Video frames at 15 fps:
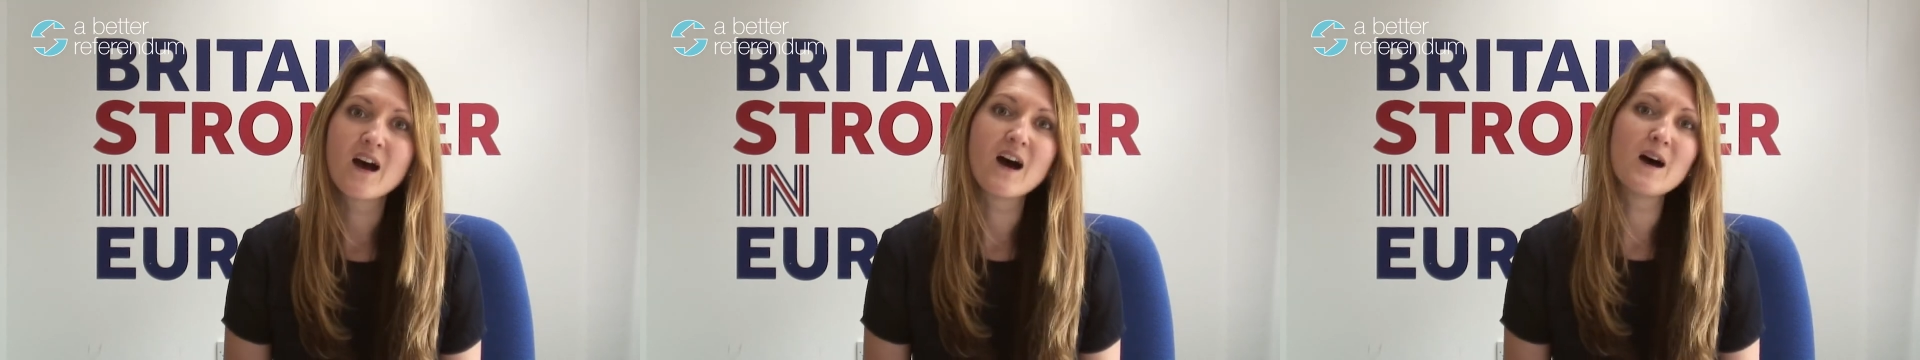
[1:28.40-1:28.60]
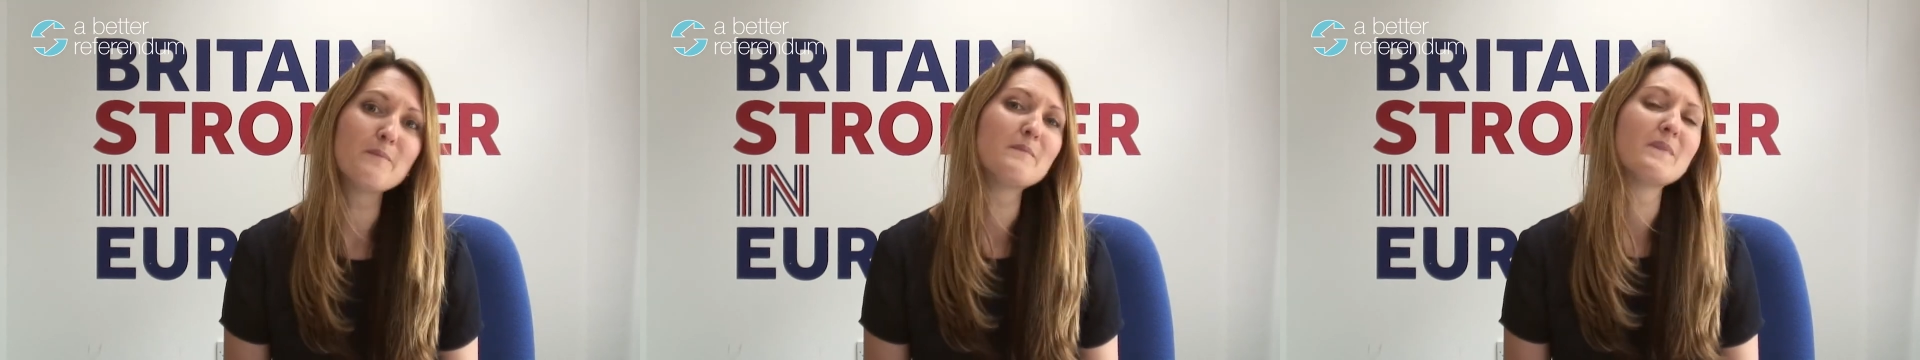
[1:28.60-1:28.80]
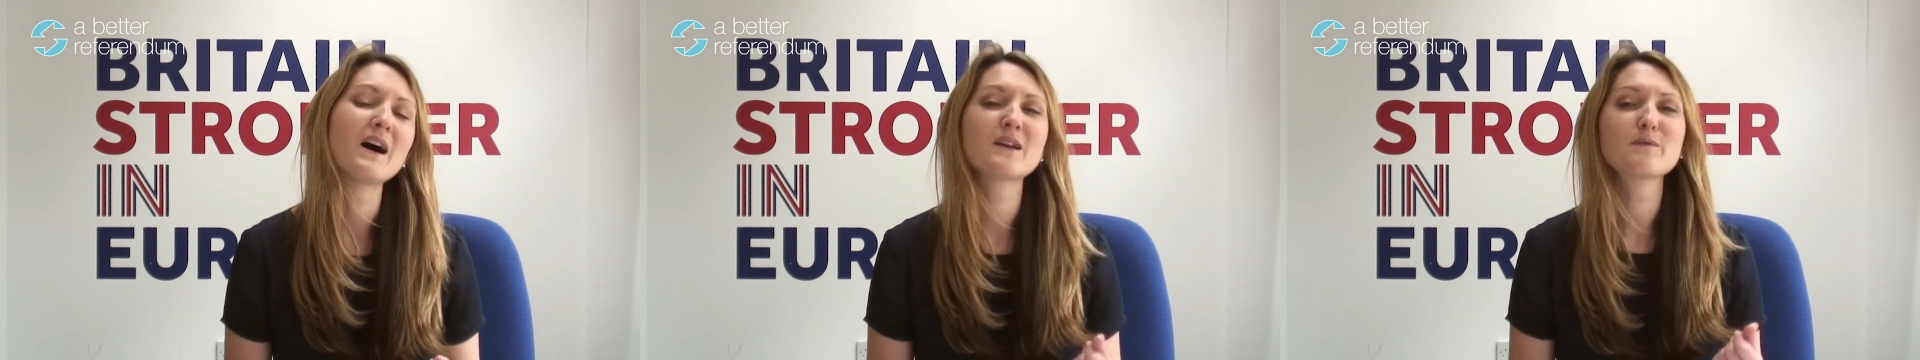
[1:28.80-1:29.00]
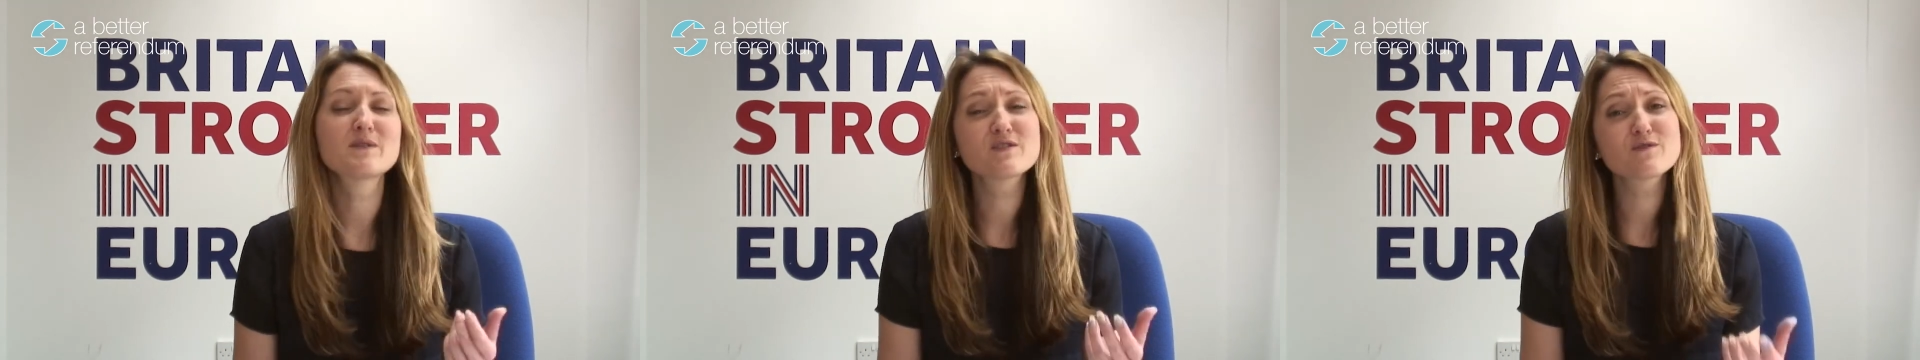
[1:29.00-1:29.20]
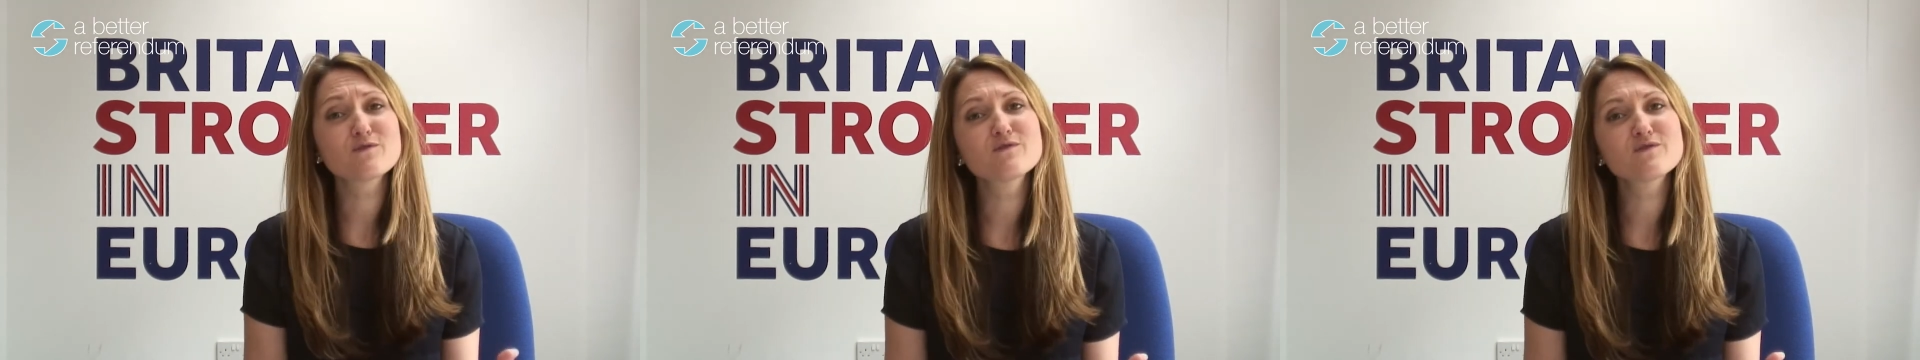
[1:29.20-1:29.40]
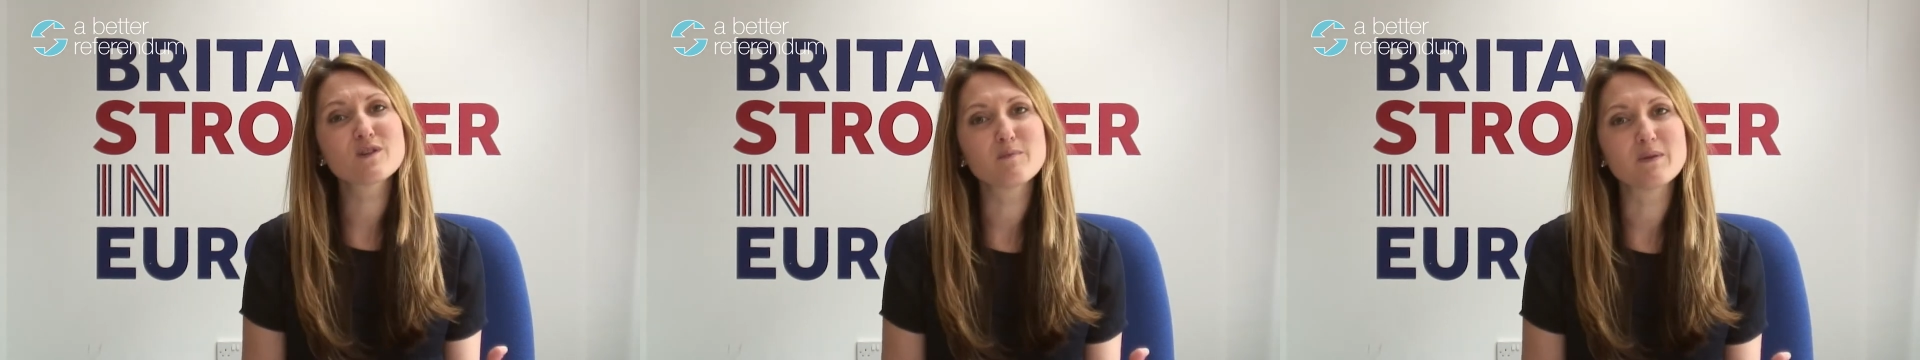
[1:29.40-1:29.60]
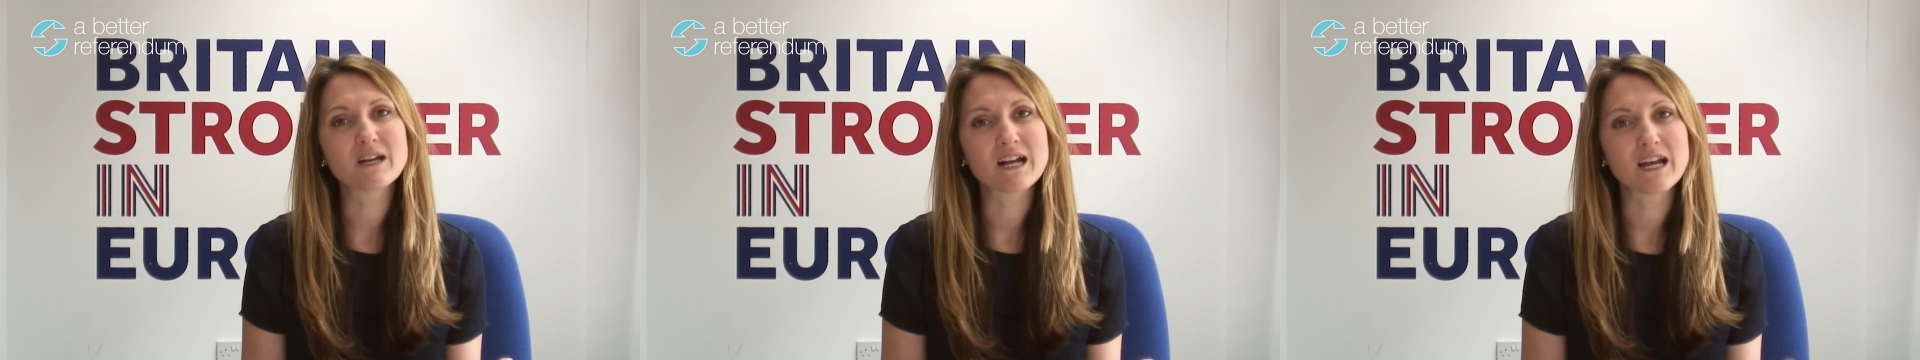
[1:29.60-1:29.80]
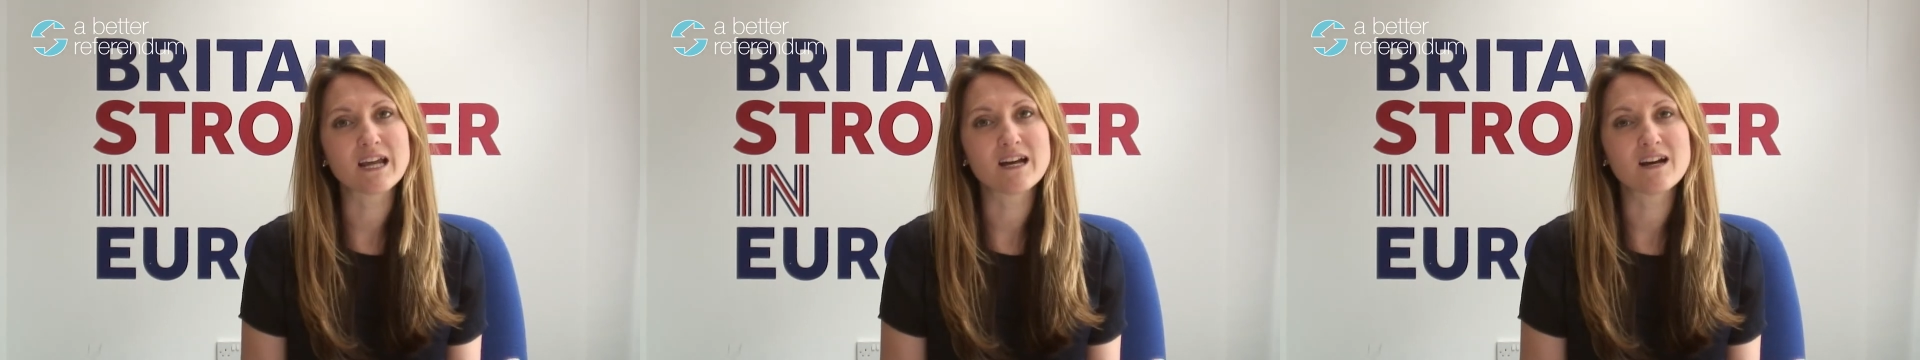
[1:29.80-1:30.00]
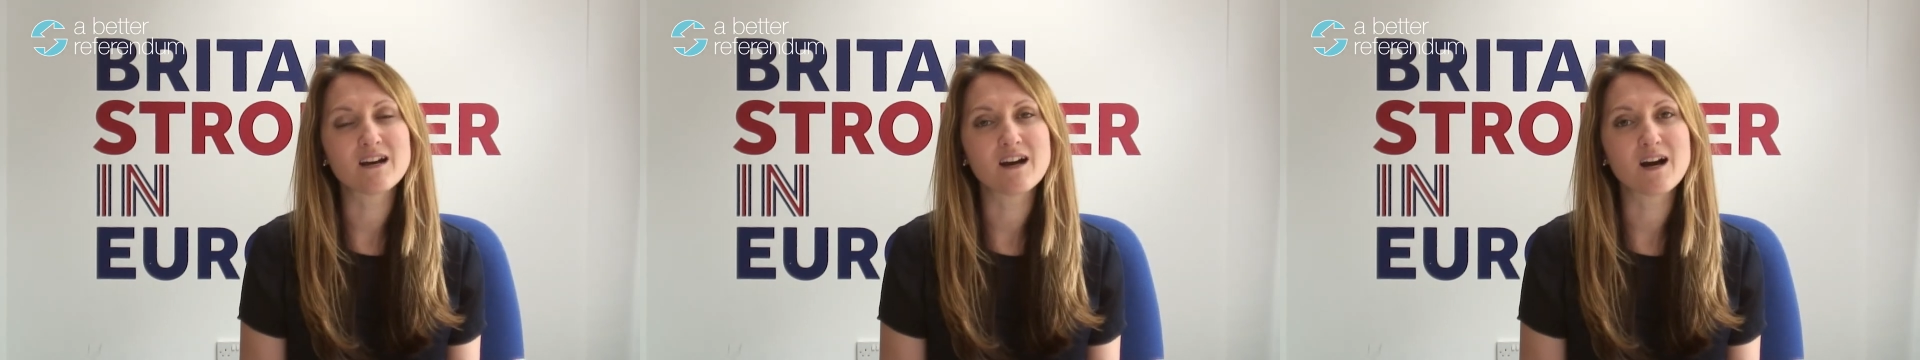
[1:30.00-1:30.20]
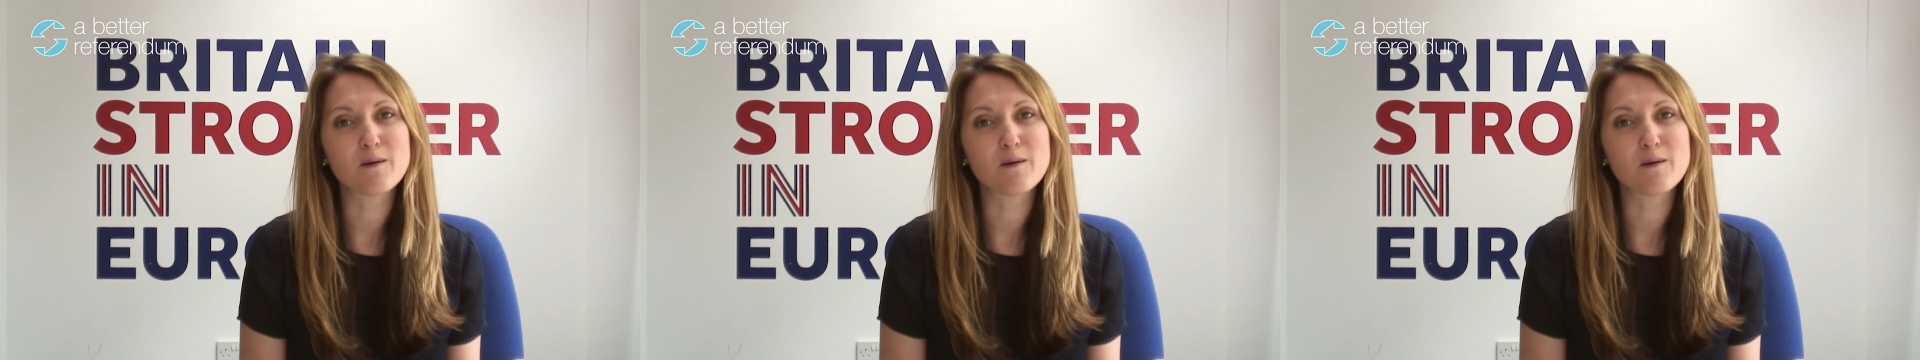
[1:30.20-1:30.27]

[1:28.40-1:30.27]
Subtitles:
And we should also be clear